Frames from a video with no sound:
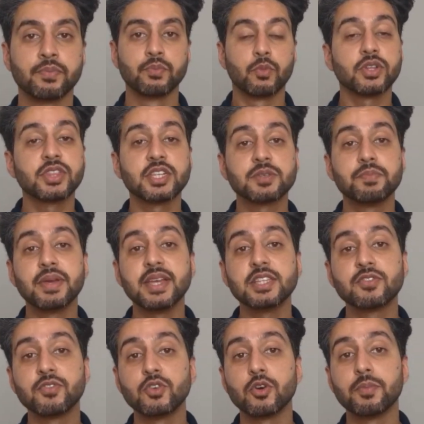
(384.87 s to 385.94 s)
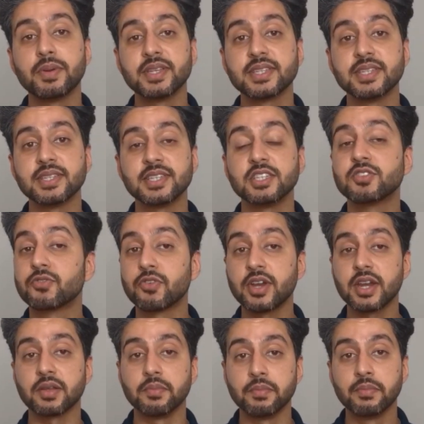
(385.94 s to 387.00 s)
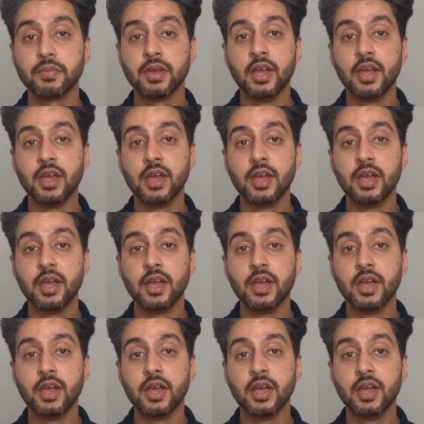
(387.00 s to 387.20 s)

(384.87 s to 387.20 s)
What this means for your business is freedom.